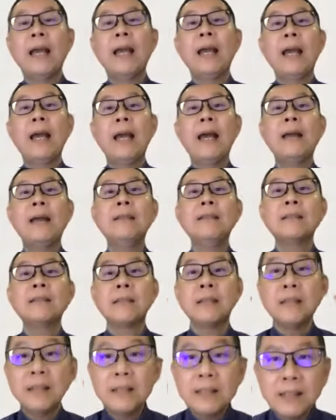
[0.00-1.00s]
and
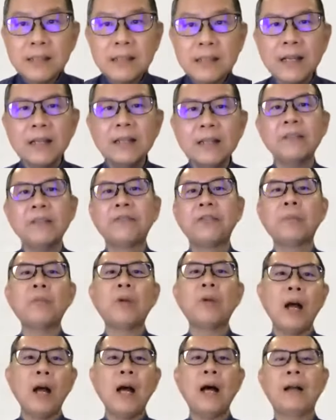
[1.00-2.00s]
sincerely from
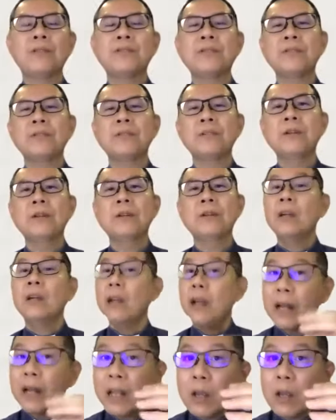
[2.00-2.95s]
your heart, and He